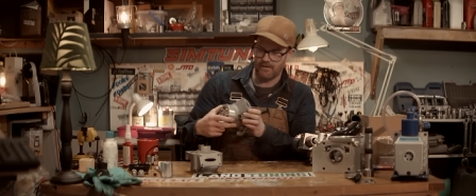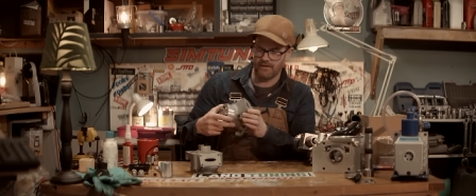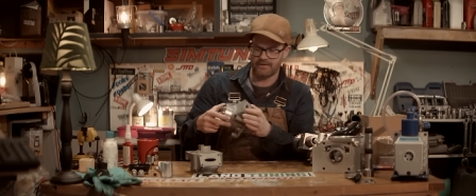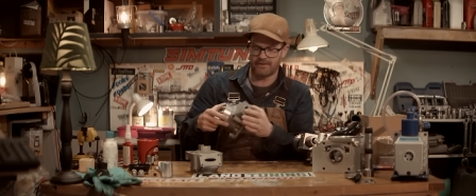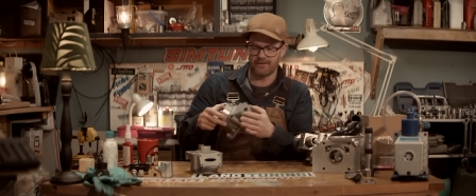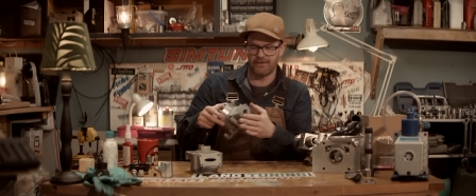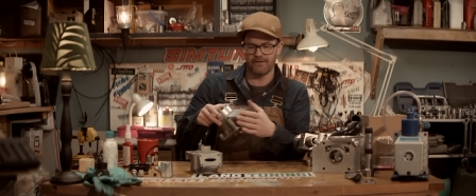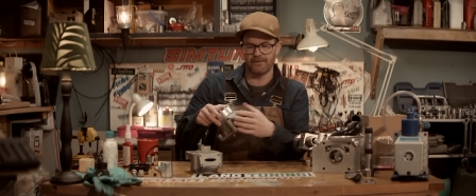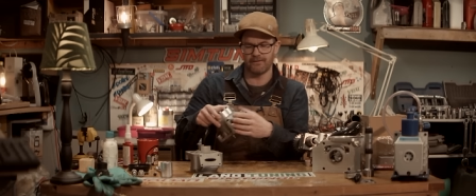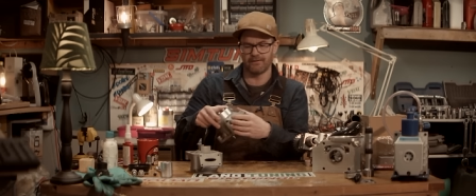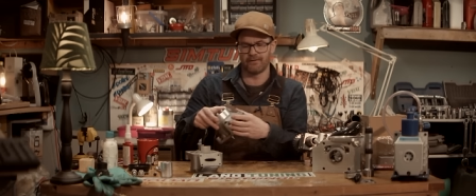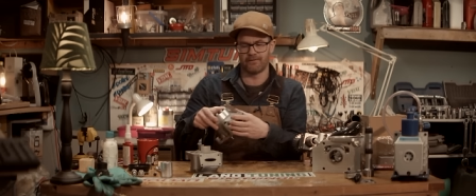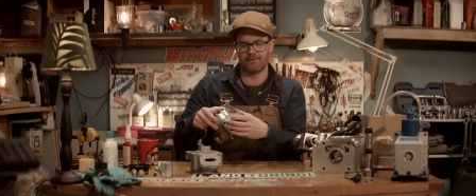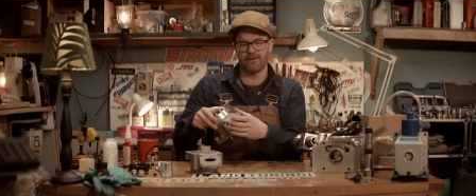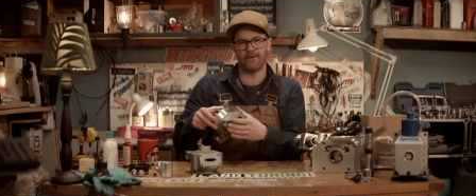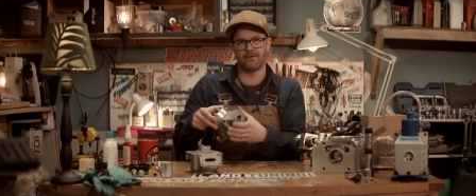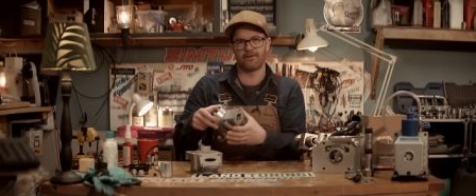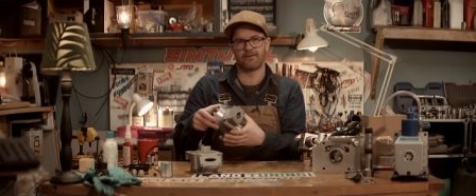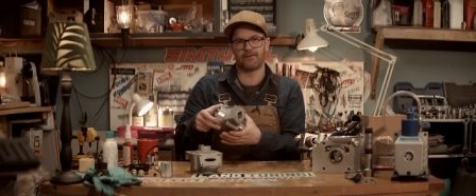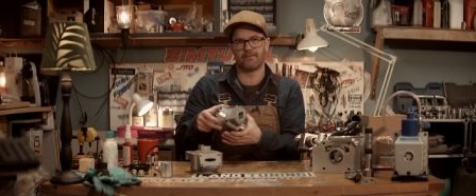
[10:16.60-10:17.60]
a single
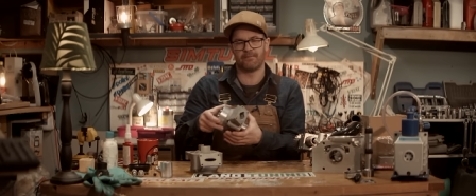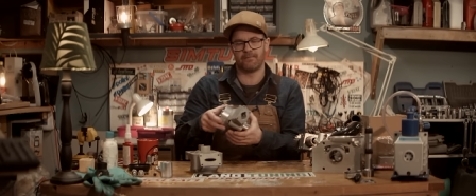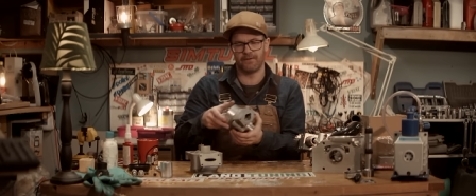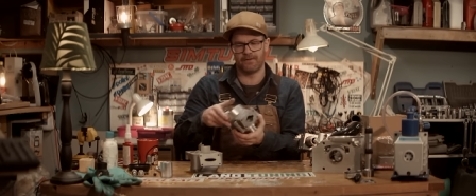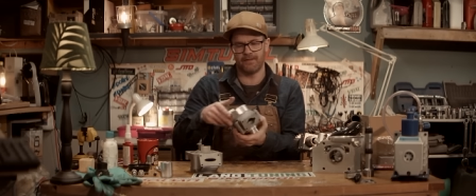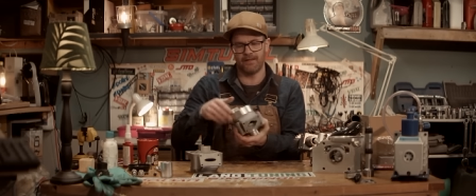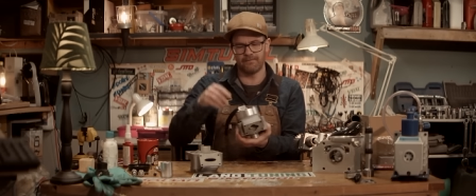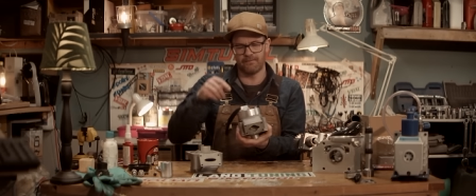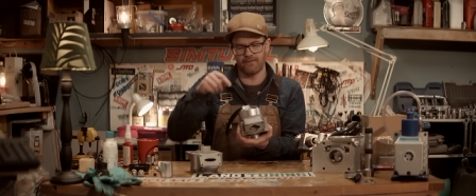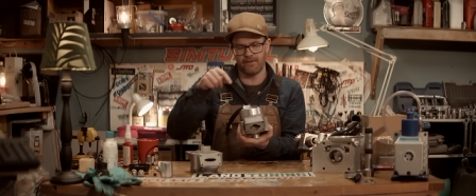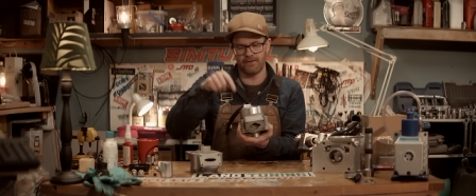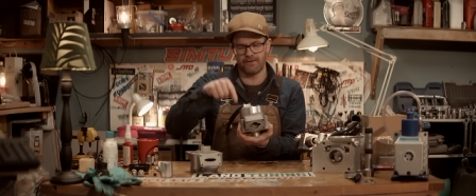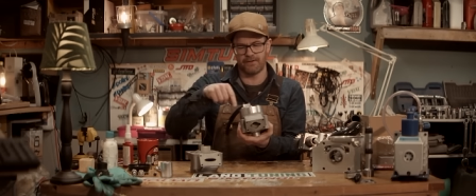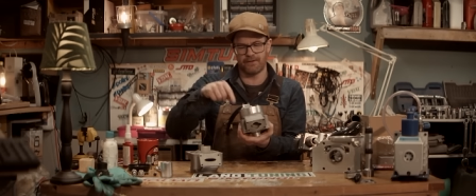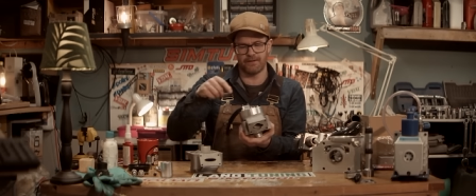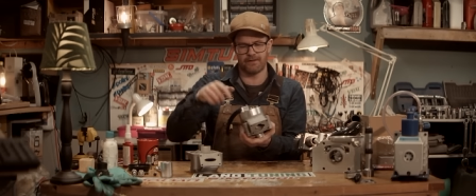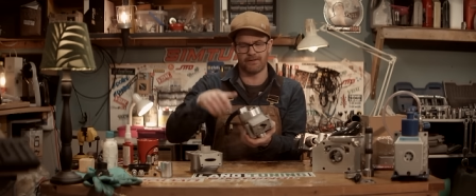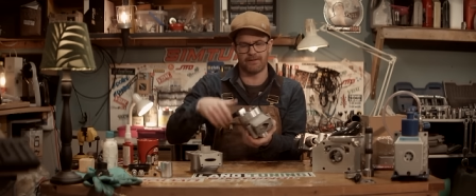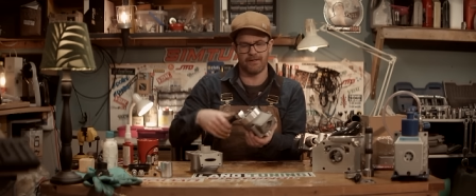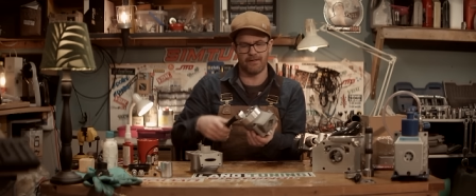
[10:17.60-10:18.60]
duct, but then
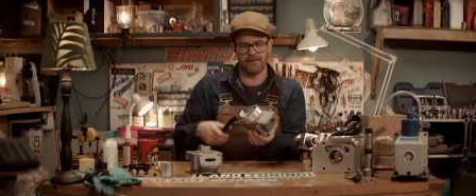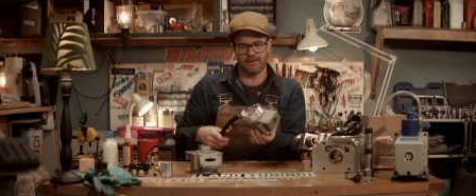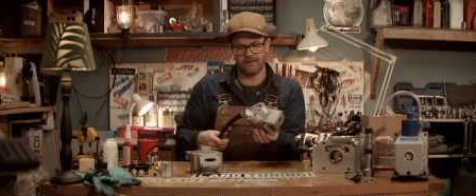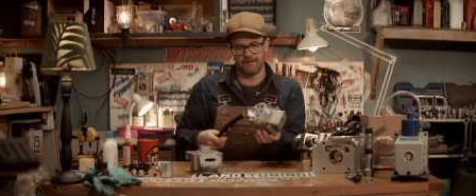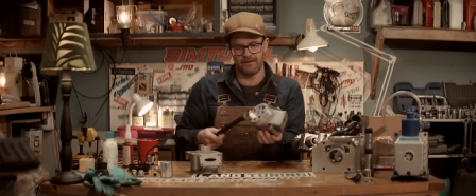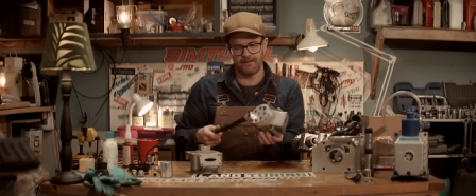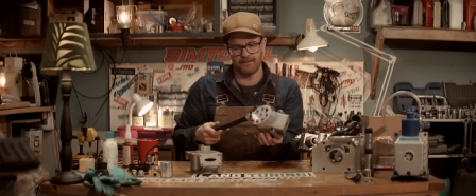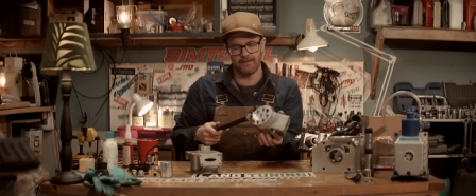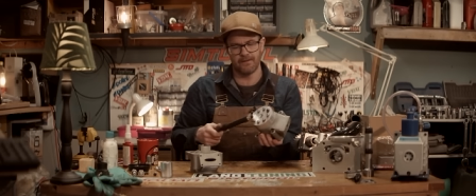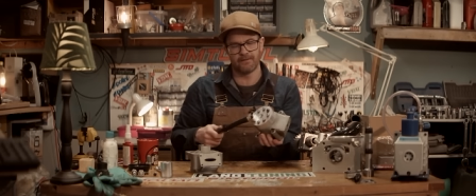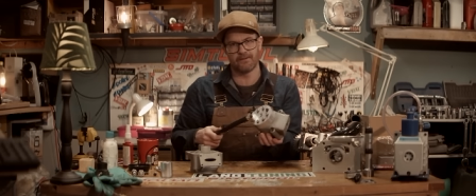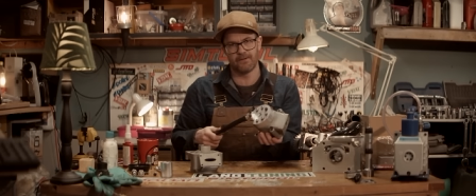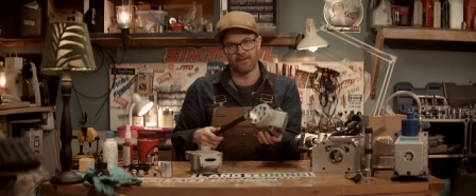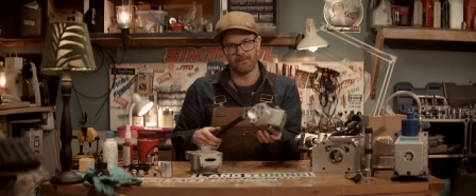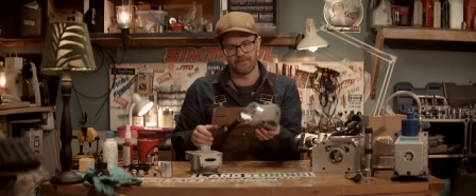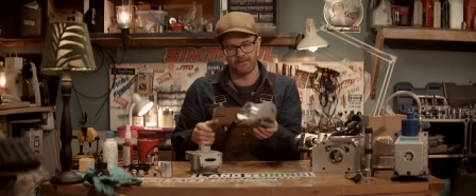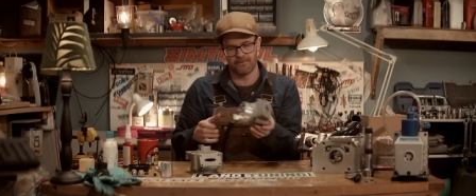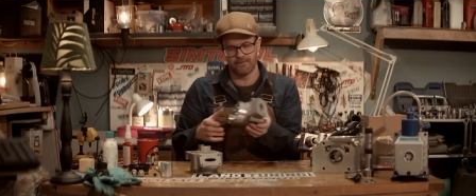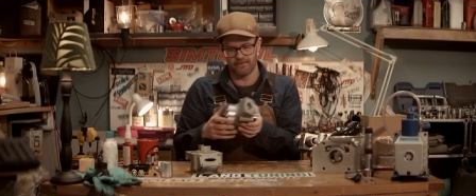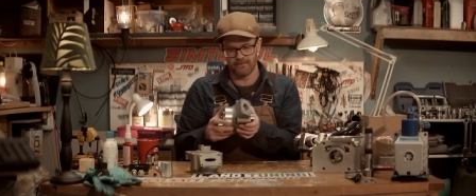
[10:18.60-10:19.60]
bridges and uh, not
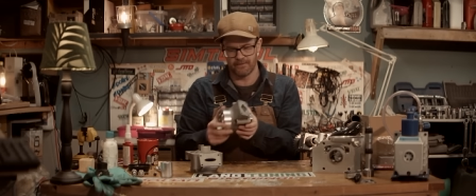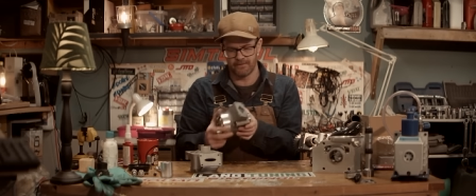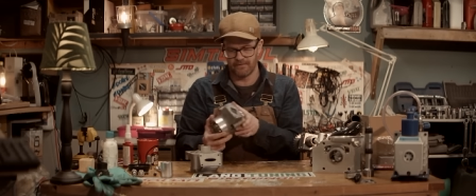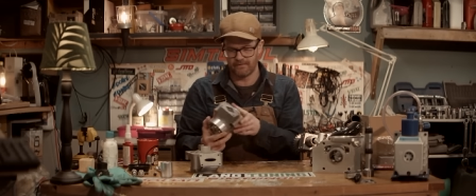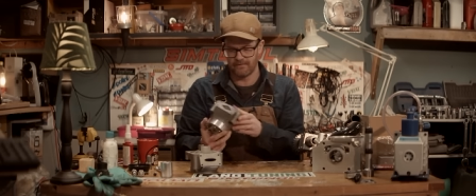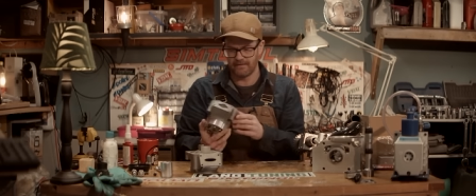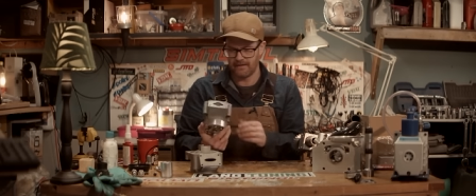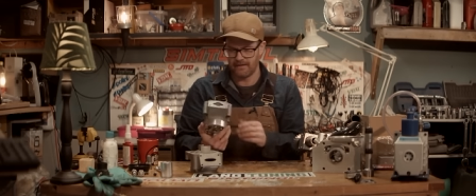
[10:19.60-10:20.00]
optimal.